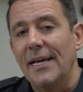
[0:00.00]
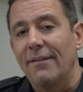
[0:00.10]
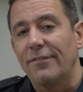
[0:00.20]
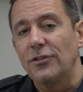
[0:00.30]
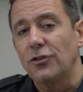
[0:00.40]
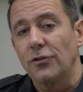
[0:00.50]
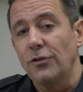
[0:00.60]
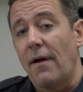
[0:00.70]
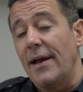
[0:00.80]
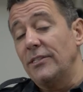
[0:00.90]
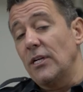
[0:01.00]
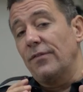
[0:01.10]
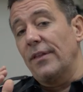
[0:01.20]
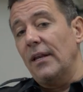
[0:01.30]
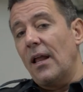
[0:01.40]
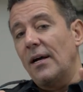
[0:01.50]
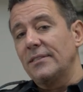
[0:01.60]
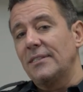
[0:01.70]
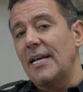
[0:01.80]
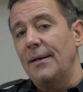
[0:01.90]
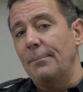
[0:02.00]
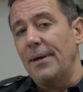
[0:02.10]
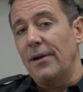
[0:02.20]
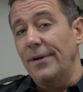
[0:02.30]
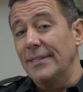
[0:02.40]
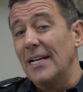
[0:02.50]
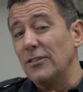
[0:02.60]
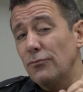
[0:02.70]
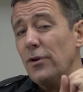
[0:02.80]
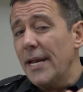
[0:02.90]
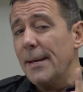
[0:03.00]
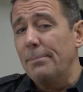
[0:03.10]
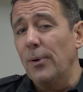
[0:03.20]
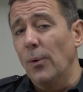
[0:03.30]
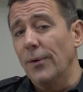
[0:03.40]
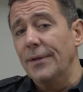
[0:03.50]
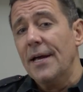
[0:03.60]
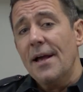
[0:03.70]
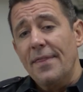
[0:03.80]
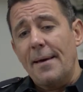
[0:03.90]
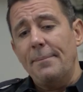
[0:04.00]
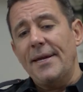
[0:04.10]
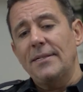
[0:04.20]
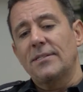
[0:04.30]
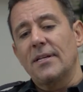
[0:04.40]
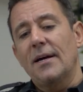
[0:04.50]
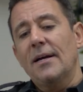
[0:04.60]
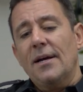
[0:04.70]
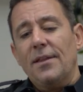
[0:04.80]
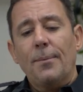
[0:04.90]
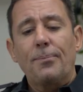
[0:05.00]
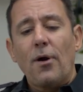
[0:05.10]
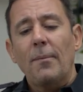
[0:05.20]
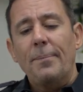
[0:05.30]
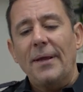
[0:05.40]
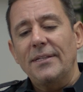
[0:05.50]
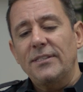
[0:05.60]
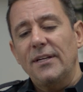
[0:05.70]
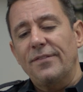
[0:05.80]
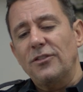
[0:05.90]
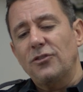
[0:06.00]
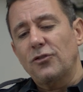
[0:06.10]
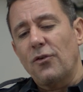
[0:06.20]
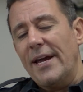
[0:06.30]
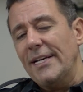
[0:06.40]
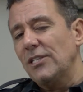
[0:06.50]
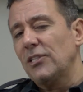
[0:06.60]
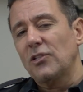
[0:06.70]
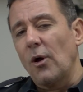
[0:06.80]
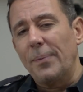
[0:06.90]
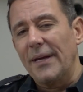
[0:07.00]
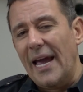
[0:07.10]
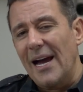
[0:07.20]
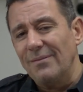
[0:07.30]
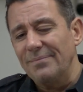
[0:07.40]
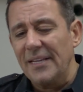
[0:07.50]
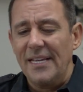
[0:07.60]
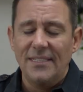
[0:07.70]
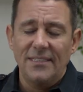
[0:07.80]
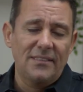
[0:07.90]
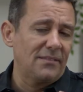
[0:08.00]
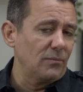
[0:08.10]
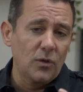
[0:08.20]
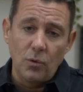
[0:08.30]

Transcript: the average true range over the last 10 periods. That's really important. That means that the probability of this trade stopping out is